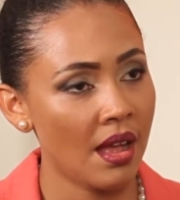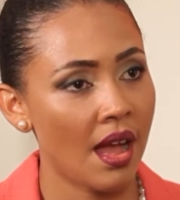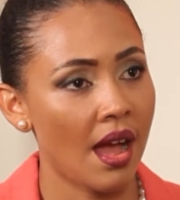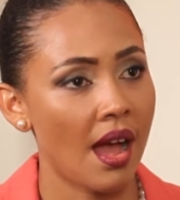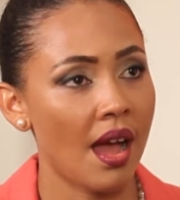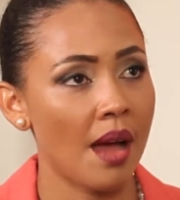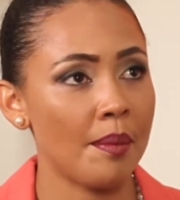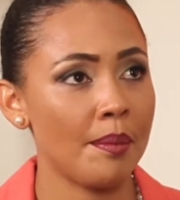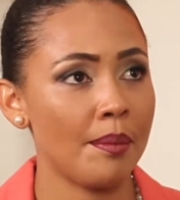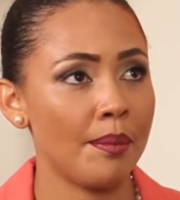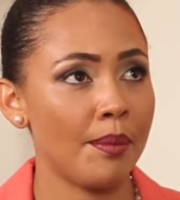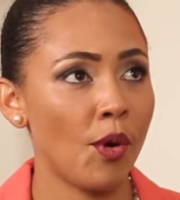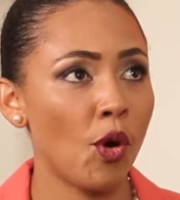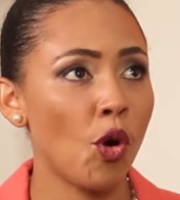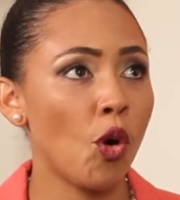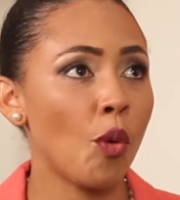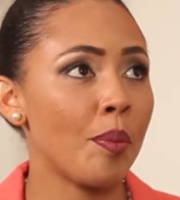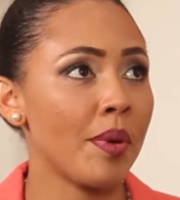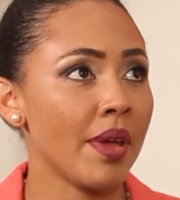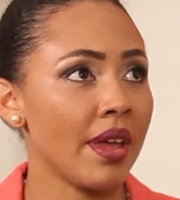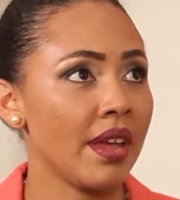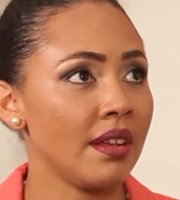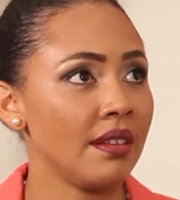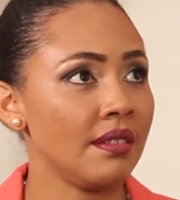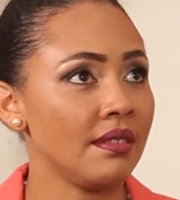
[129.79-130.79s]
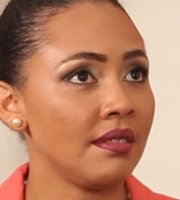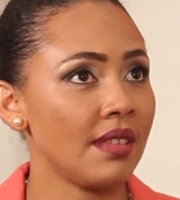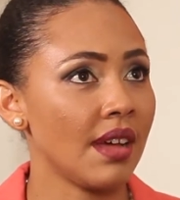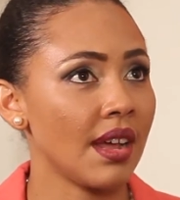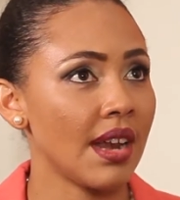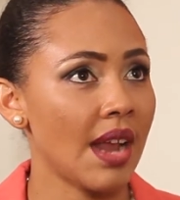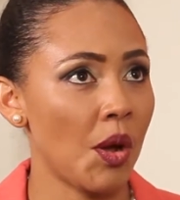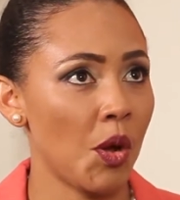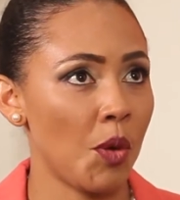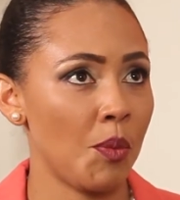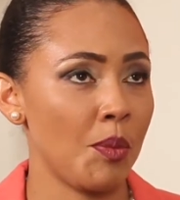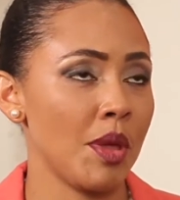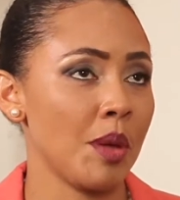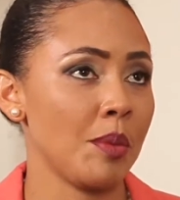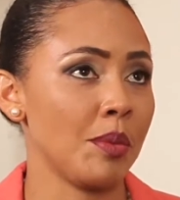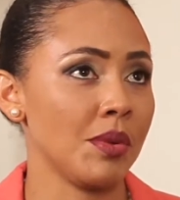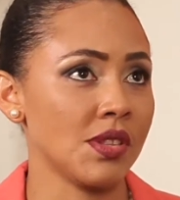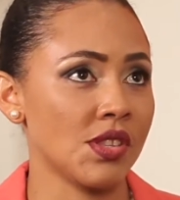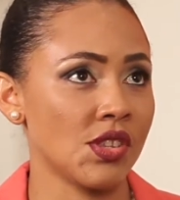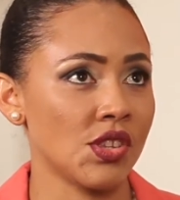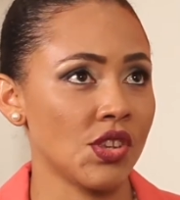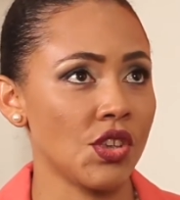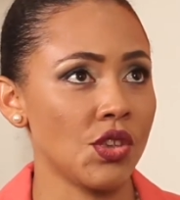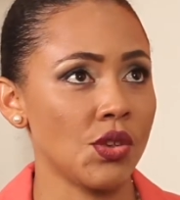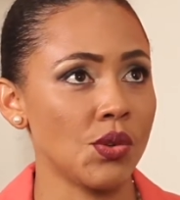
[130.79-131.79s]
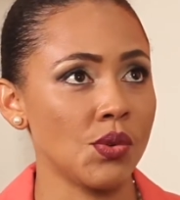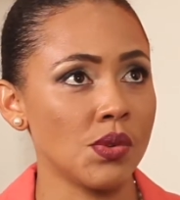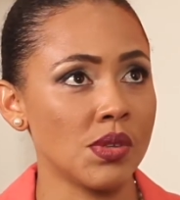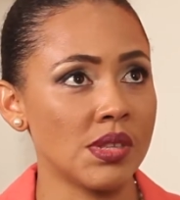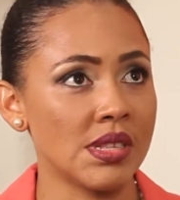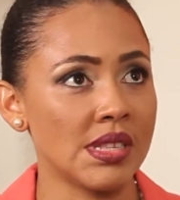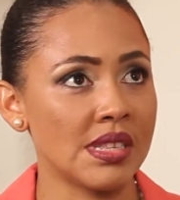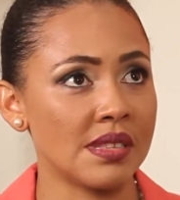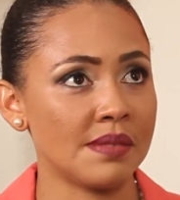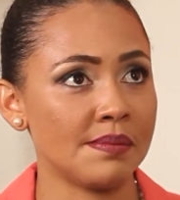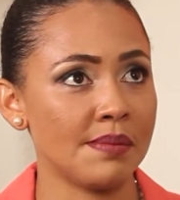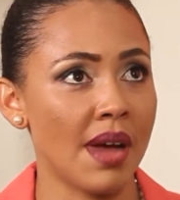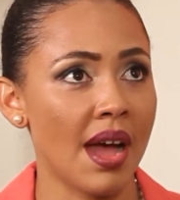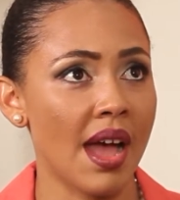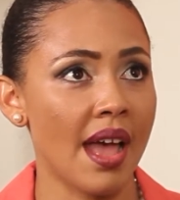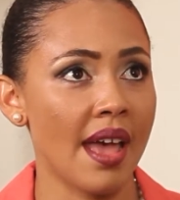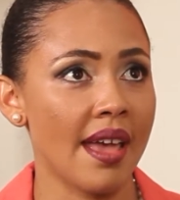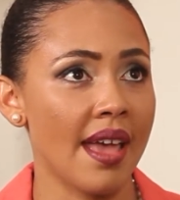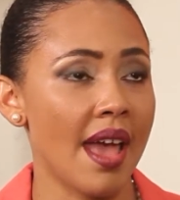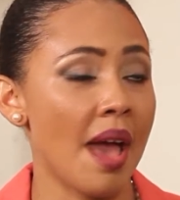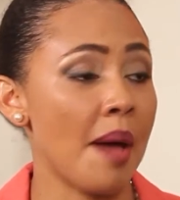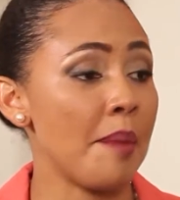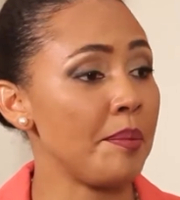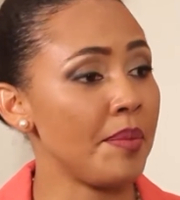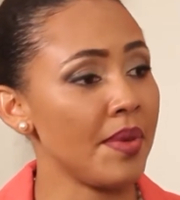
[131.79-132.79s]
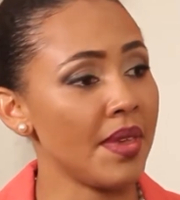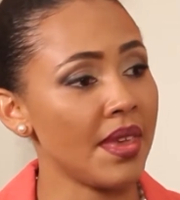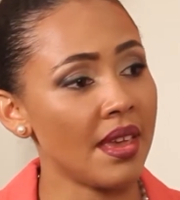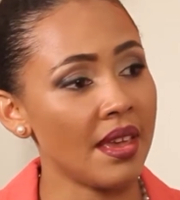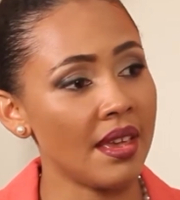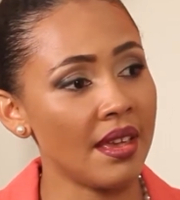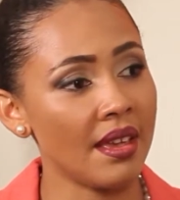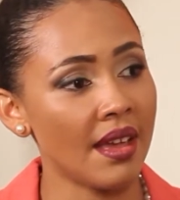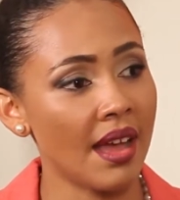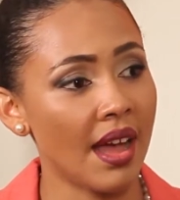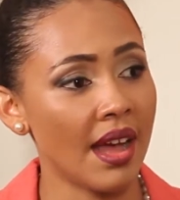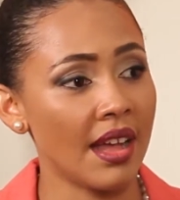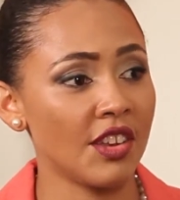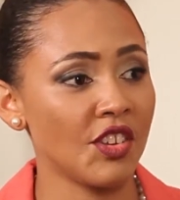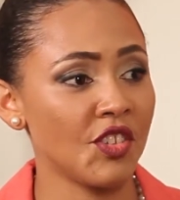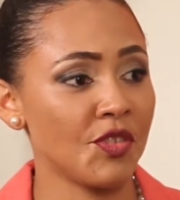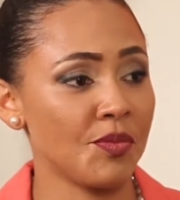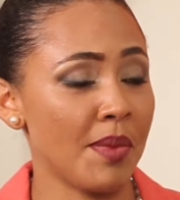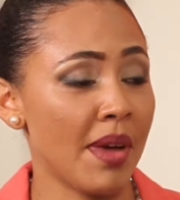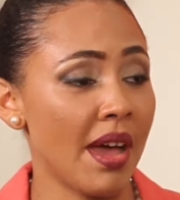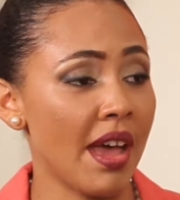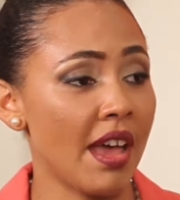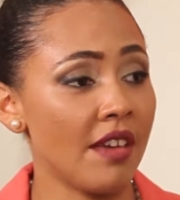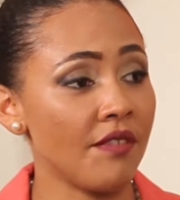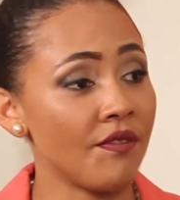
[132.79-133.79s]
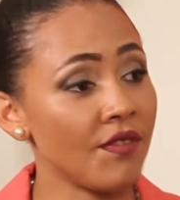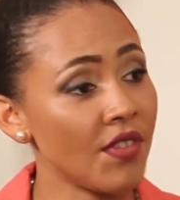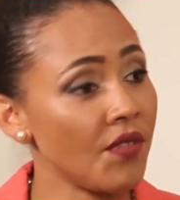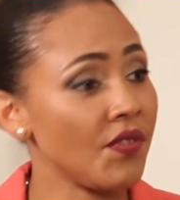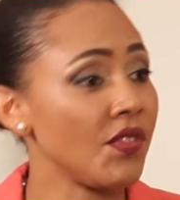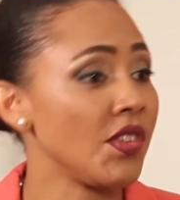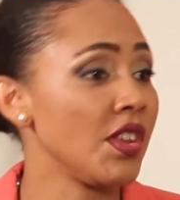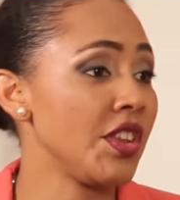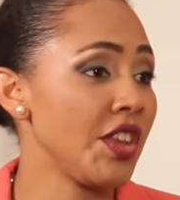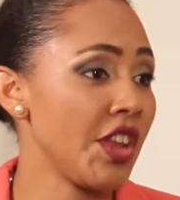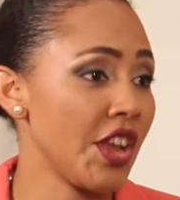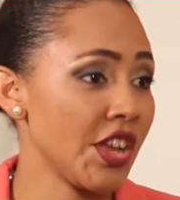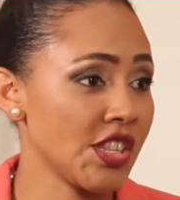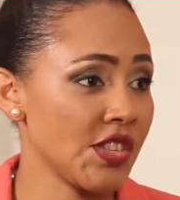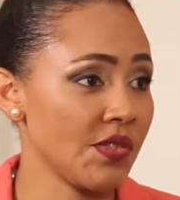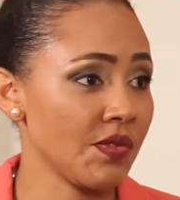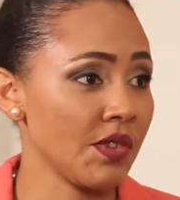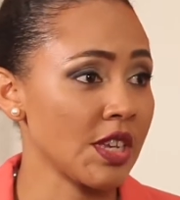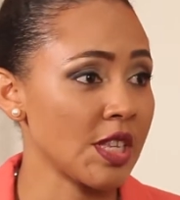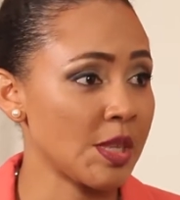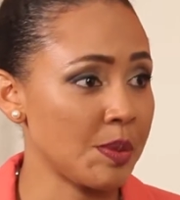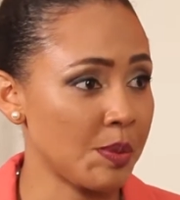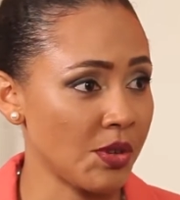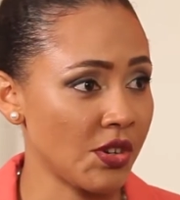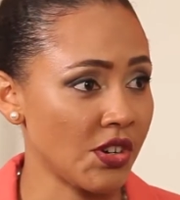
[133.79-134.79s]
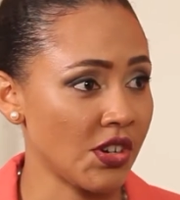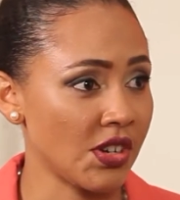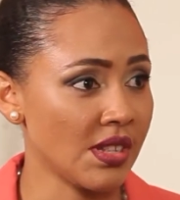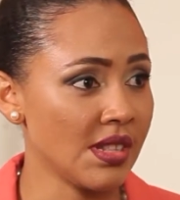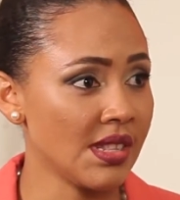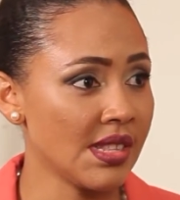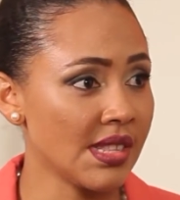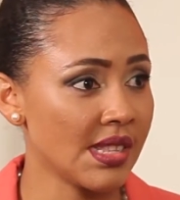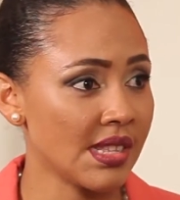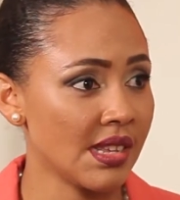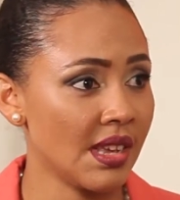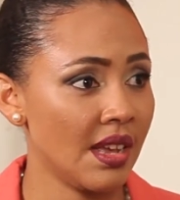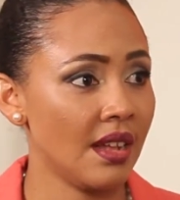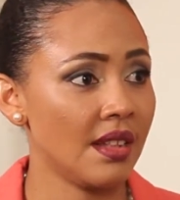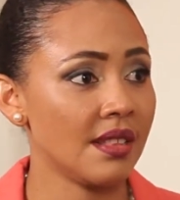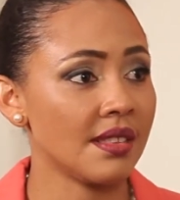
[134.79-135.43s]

I'm hoping that I will be able to use my MBA and my 15 years of experience